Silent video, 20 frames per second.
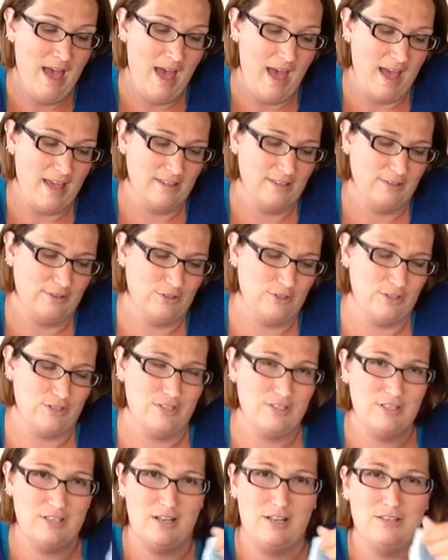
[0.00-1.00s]
and
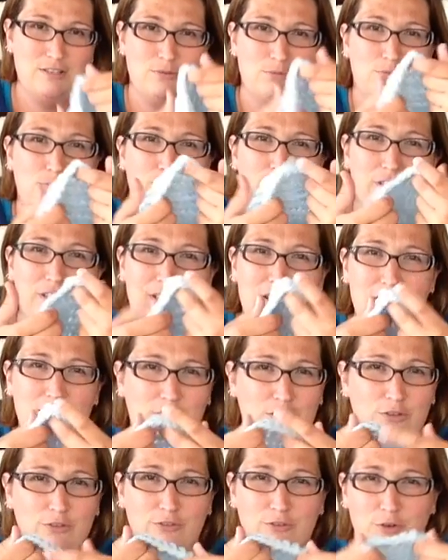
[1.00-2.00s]
it's a really
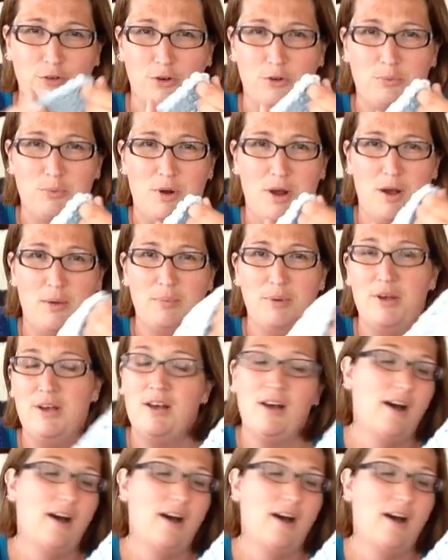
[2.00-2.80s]
cute photo prop.